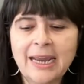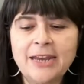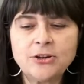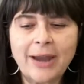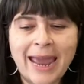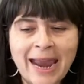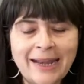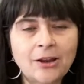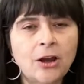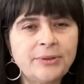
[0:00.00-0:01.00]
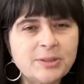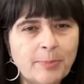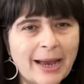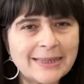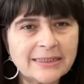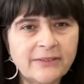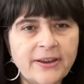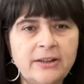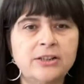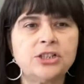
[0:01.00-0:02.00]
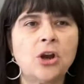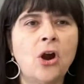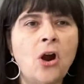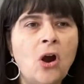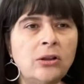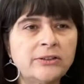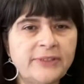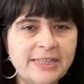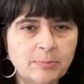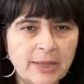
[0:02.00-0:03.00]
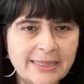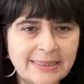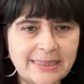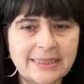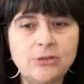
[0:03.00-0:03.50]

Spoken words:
And you're adding all this positive energy, all of these blessings.